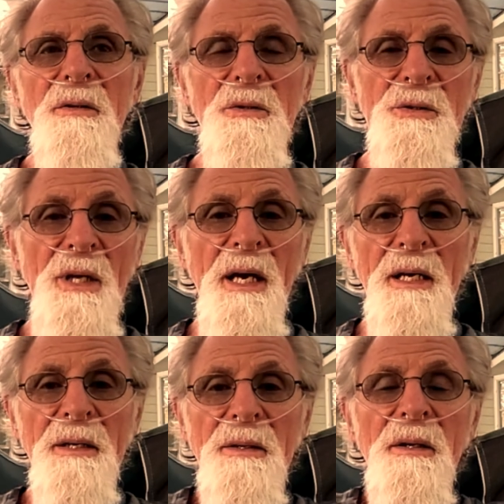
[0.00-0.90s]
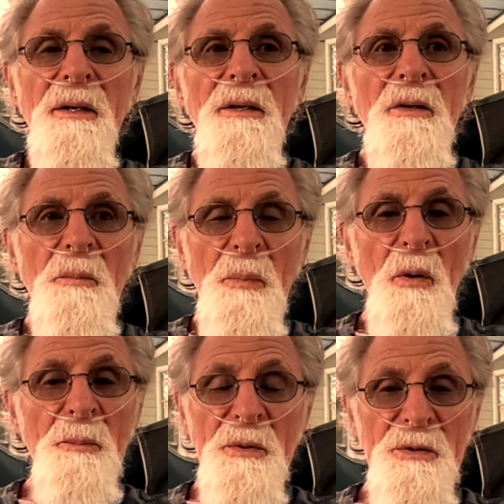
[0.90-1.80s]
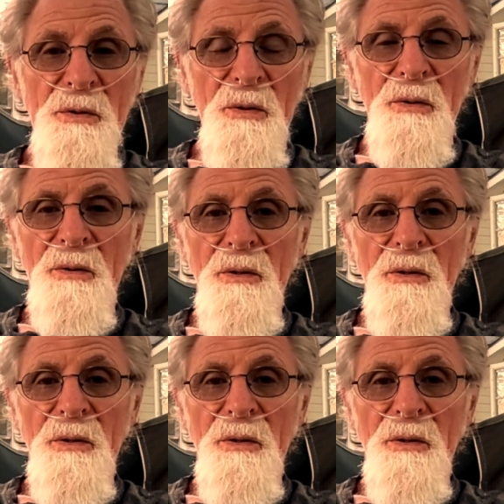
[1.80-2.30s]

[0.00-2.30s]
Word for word: you stay in your purpose circle.